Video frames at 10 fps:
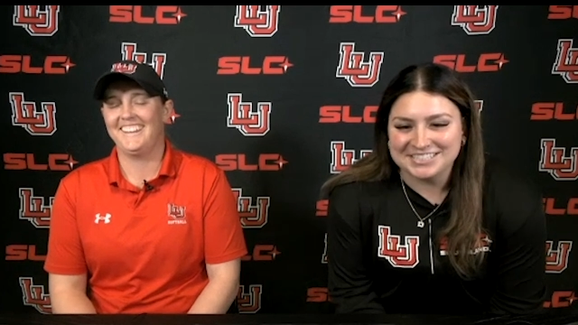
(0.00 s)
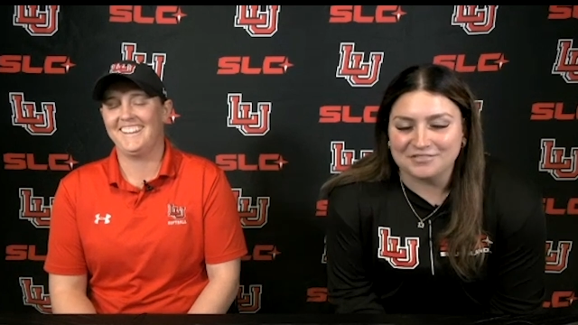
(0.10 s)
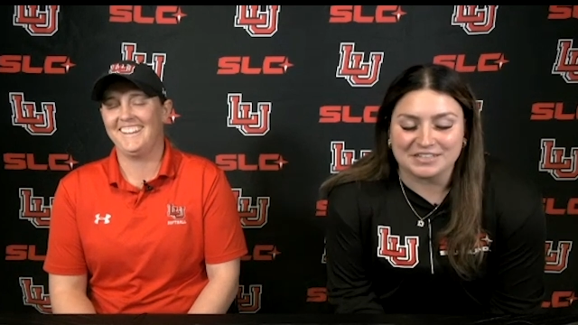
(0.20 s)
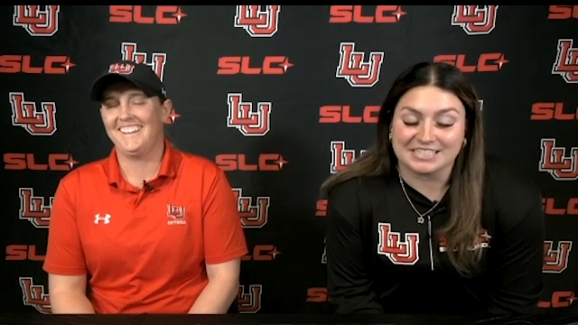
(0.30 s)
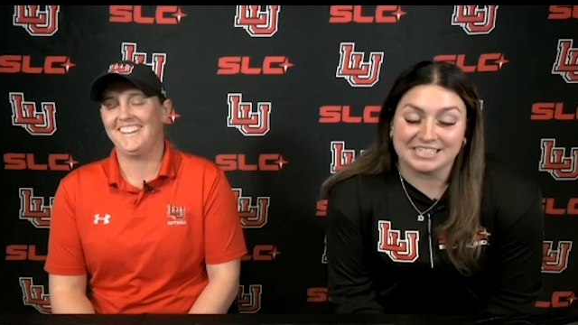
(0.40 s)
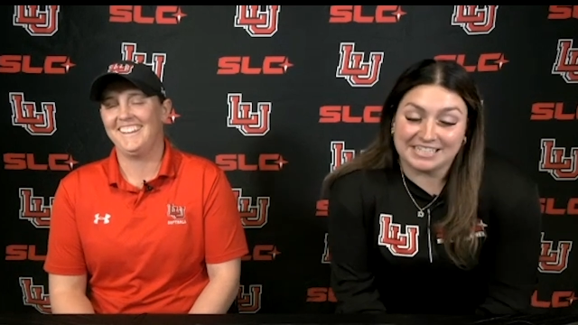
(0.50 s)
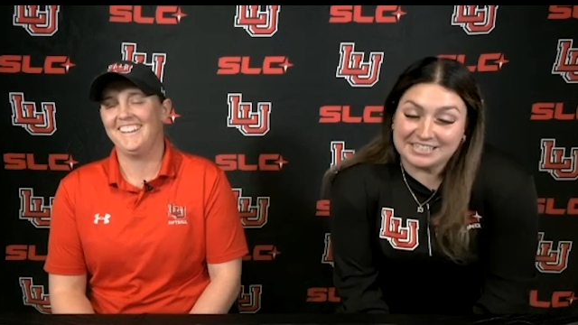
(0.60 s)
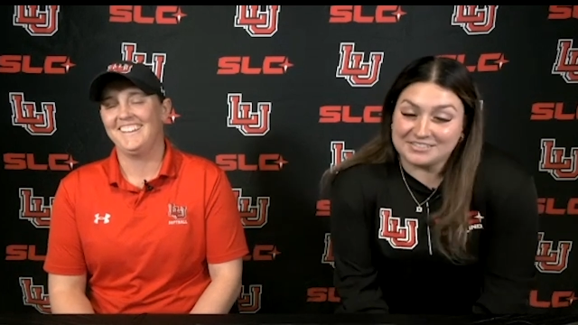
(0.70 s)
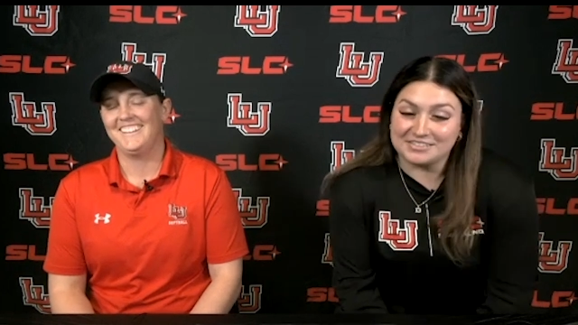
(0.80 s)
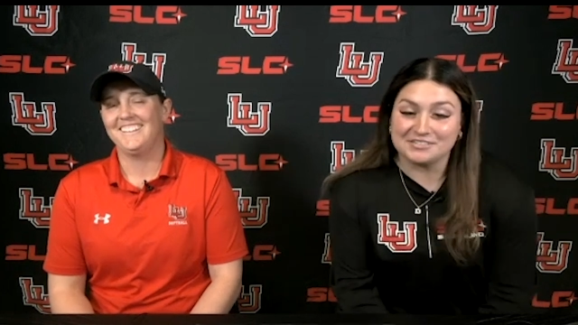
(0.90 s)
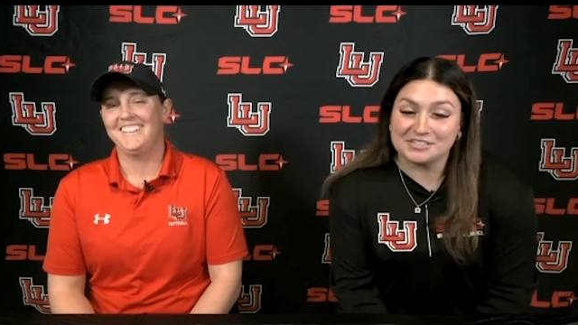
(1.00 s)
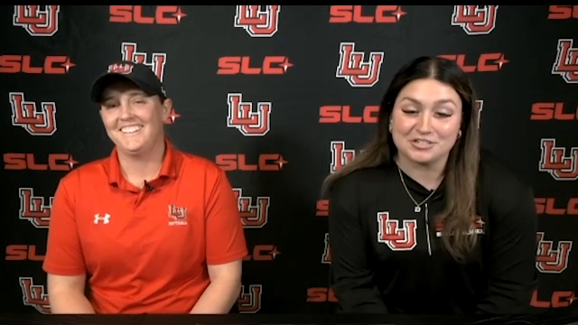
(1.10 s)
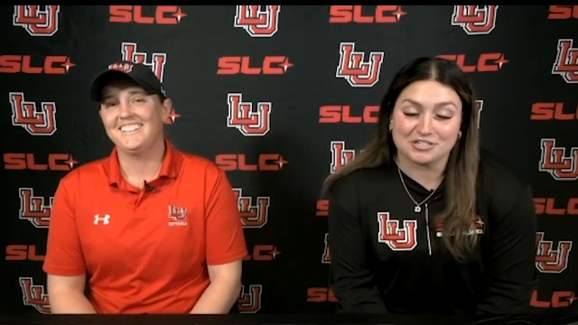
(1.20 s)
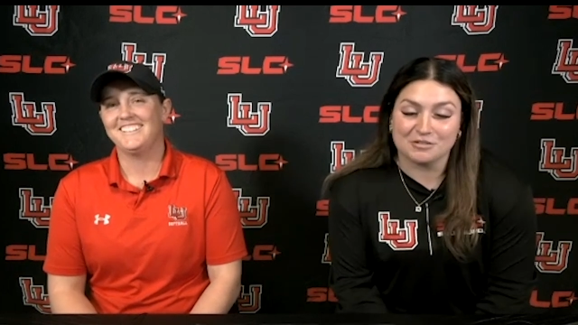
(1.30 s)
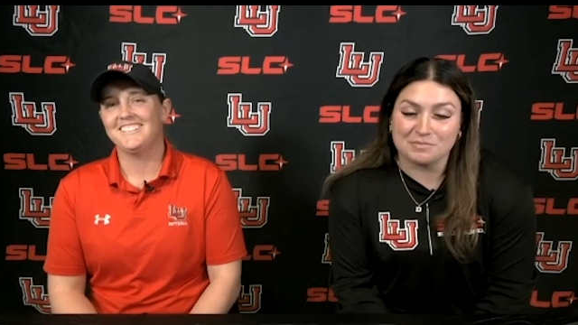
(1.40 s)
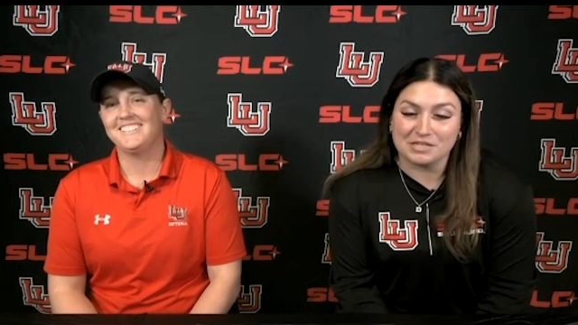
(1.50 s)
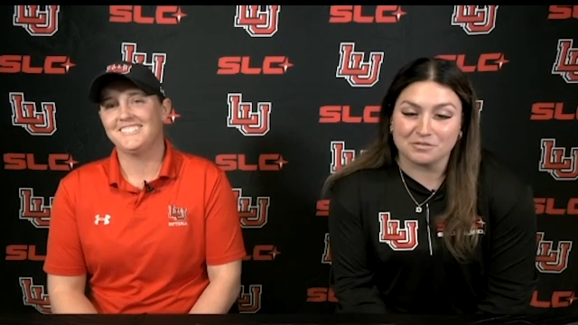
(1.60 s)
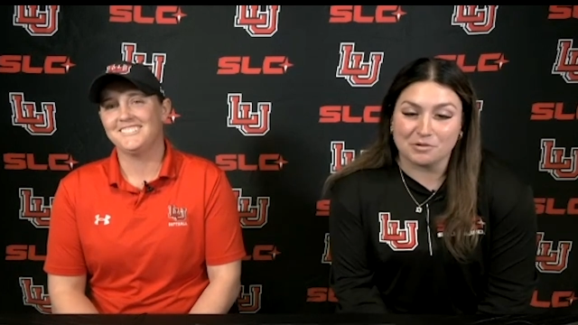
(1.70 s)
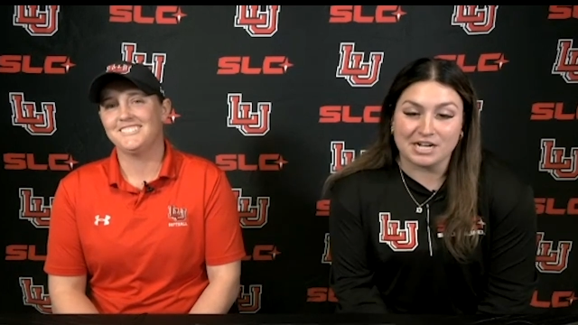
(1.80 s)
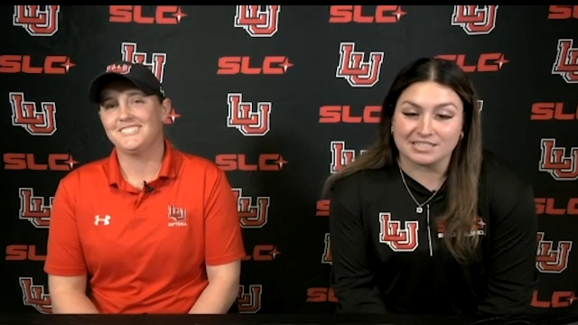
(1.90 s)
Speaker 1: stuff like that. I don't know. It's just gonna be good
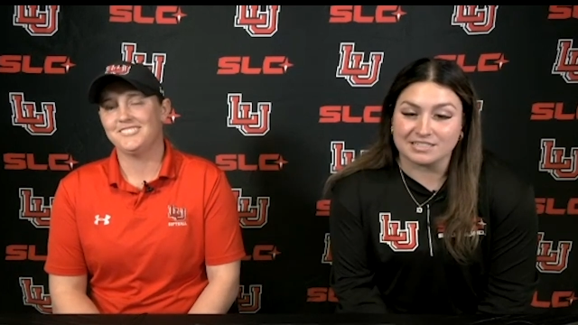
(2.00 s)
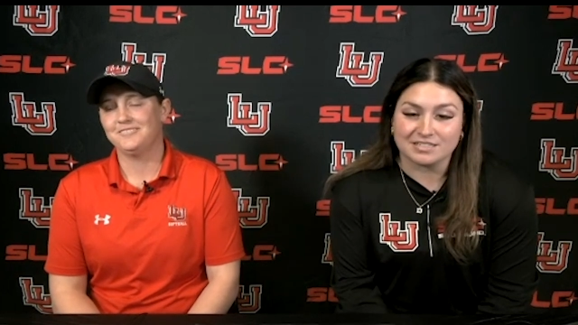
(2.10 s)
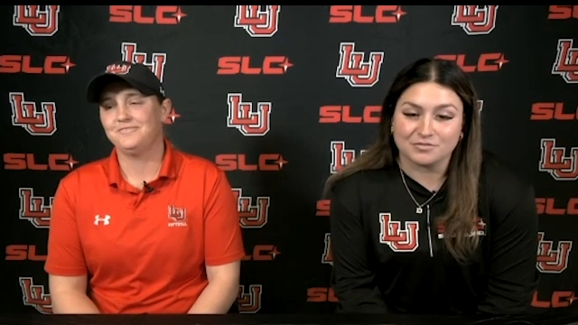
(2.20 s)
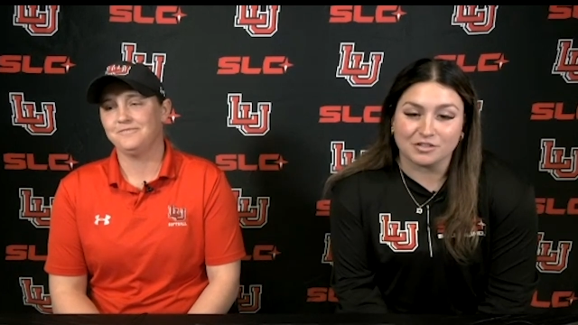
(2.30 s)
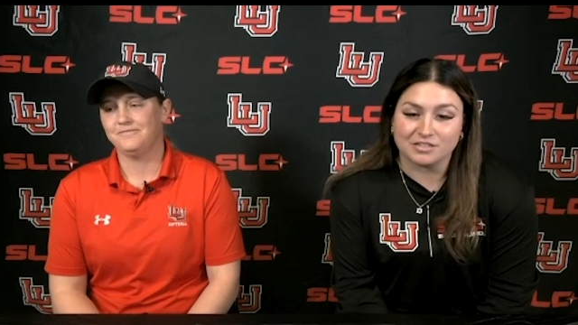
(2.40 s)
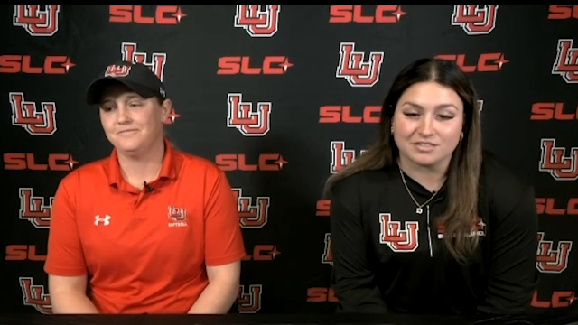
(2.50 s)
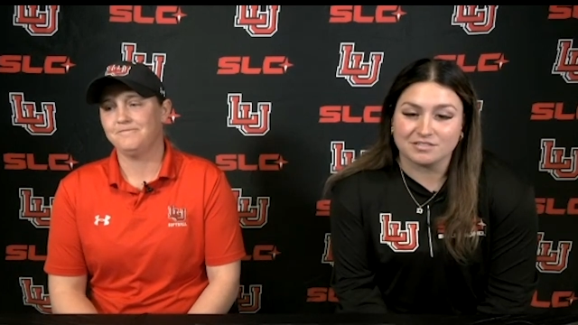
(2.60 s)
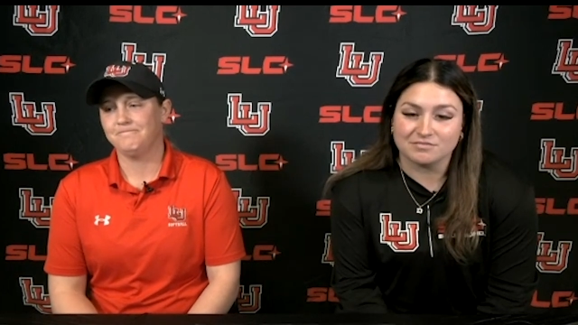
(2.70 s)
practice for us.